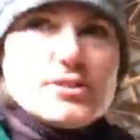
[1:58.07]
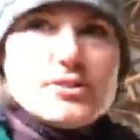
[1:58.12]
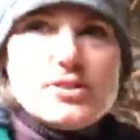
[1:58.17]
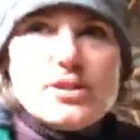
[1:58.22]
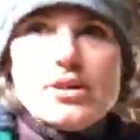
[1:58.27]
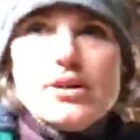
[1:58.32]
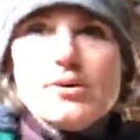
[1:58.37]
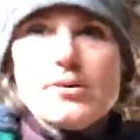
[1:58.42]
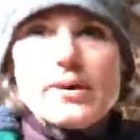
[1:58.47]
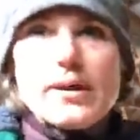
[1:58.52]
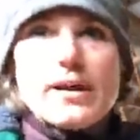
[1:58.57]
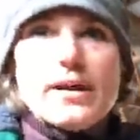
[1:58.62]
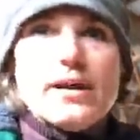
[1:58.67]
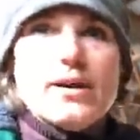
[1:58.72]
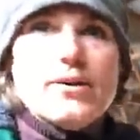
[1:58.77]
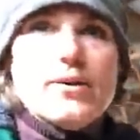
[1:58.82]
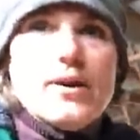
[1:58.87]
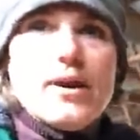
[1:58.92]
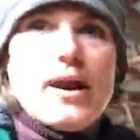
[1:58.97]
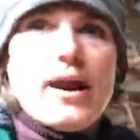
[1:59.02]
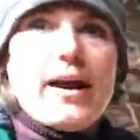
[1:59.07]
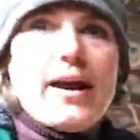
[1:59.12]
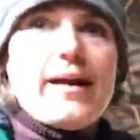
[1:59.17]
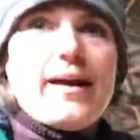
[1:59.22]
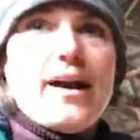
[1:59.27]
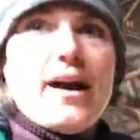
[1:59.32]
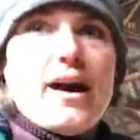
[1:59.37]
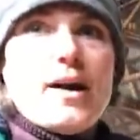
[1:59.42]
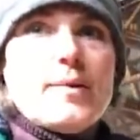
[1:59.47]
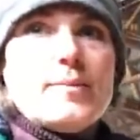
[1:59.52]
to let you know now,
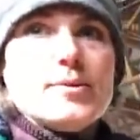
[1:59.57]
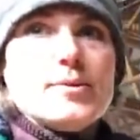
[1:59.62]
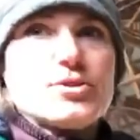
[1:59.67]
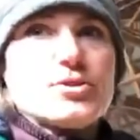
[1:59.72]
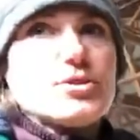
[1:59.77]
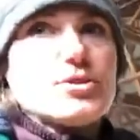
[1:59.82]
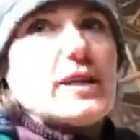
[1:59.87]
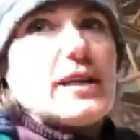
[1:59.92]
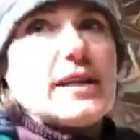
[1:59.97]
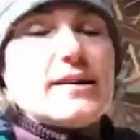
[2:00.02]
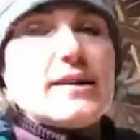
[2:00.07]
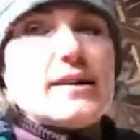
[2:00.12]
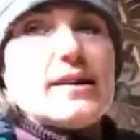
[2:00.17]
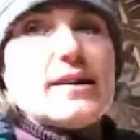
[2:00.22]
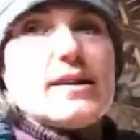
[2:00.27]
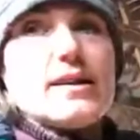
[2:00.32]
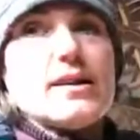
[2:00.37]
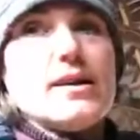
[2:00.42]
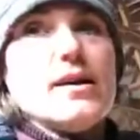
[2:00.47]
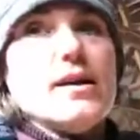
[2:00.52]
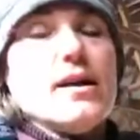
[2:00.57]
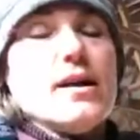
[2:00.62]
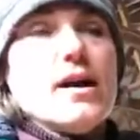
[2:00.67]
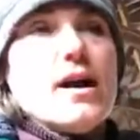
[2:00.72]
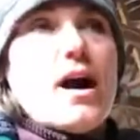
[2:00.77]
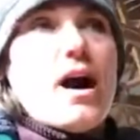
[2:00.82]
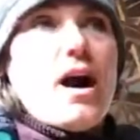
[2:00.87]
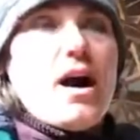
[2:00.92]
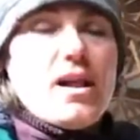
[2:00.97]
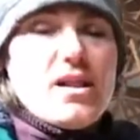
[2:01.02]
I hobble train
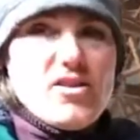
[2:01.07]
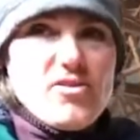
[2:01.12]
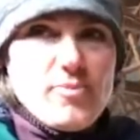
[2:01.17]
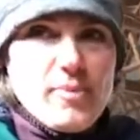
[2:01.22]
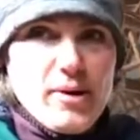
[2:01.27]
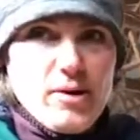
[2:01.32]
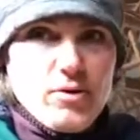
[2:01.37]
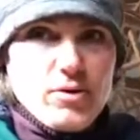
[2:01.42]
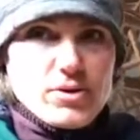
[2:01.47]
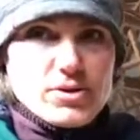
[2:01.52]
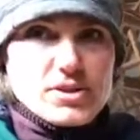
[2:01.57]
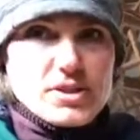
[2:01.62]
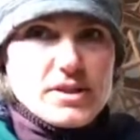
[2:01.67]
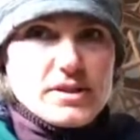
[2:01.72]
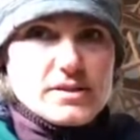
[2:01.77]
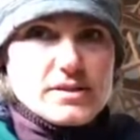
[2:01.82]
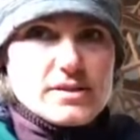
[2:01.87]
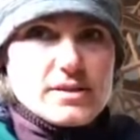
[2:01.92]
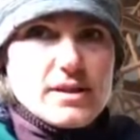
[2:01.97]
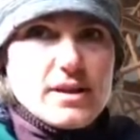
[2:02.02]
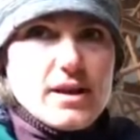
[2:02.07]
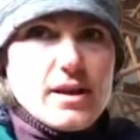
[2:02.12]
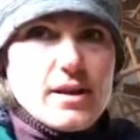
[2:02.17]
all of my horses,